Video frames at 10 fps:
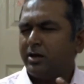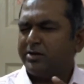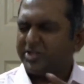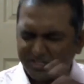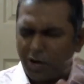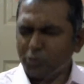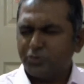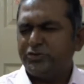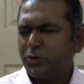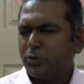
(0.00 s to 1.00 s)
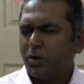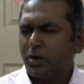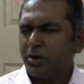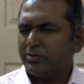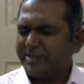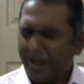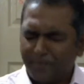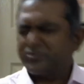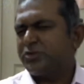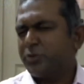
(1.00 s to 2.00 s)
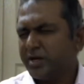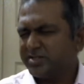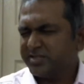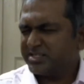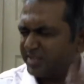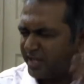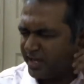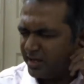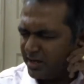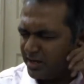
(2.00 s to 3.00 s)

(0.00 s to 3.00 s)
discounts you or dumps you, as they say,